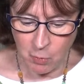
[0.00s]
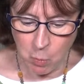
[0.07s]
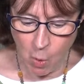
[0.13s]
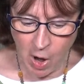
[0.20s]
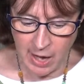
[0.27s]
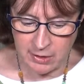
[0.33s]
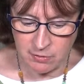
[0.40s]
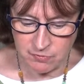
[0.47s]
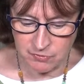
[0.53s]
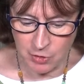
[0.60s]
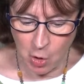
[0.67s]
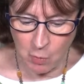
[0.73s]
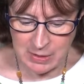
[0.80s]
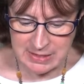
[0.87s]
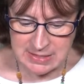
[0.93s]
the water
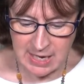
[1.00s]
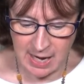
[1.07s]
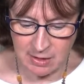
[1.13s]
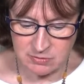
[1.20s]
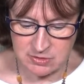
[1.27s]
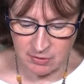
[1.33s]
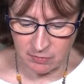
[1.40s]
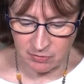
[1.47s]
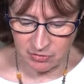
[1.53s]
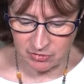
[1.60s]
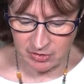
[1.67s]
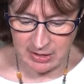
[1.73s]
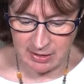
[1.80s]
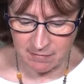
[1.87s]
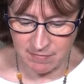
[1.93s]
flowing down to the
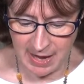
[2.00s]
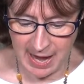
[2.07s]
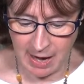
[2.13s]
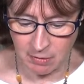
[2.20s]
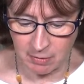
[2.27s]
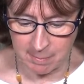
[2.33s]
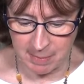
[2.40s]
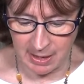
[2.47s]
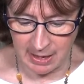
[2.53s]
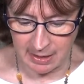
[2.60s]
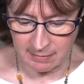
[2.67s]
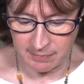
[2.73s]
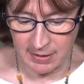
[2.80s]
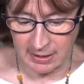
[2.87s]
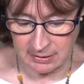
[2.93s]
Sea of
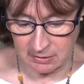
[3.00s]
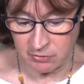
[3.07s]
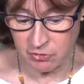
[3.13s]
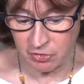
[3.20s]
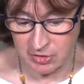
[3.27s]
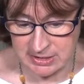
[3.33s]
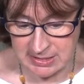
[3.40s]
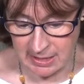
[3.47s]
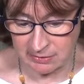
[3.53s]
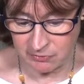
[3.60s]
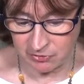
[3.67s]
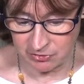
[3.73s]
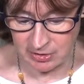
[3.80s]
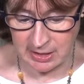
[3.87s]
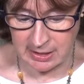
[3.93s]
Arabah, that is, the Dead
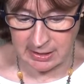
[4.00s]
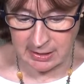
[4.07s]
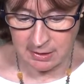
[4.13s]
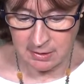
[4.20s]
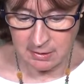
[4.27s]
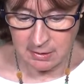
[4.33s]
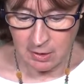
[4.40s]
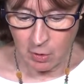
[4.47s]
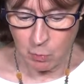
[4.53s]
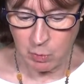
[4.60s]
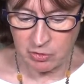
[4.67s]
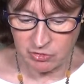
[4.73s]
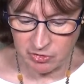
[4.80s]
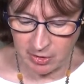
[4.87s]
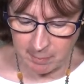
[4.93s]
Sea,
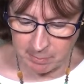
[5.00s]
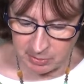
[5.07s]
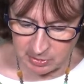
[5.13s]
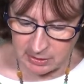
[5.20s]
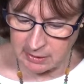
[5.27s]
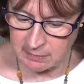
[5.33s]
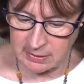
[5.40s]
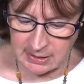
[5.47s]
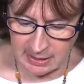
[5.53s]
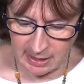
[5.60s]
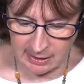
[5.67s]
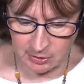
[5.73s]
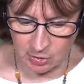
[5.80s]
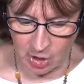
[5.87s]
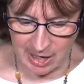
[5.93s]
was completely
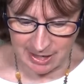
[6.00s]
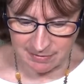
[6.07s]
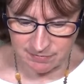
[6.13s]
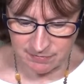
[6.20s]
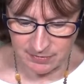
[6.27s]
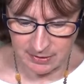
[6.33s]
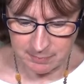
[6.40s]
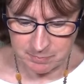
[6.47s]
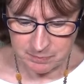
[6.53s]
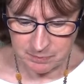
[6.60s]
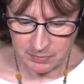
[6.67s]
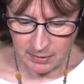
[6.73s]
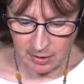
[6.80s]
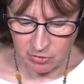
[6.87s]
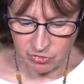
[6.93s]
cut off.
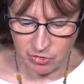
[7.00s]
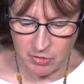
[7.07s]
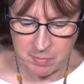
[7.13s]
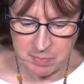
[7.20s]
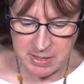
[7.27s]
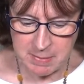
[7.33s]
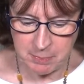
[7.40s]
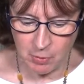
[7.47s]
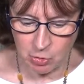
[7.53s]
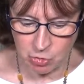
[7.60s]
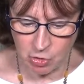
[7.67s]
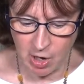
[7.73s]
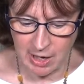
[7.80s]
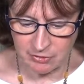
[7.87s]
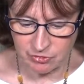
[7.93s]
So the people
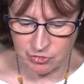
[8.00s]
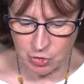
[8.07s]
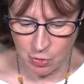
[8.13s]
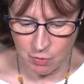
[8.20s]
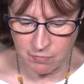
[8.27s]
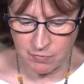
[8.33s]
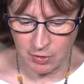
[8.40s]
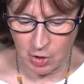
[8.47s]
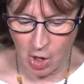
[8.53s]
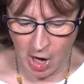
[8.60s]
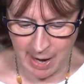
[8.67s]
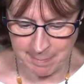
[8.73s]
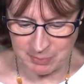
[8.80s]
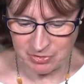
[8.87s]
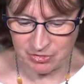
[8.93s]
crossed over
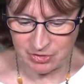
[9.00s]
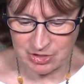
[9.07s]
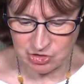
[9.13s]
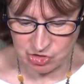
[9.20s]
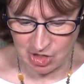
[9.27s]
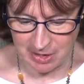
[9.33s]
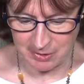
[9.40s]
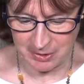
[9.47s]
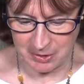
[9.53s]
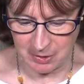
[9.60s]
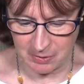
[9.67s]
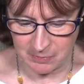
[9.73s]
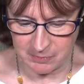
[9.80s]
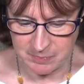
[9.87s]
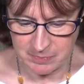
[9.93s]
opposite
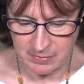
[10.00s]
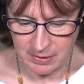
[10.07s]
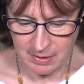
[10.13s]
Jericho.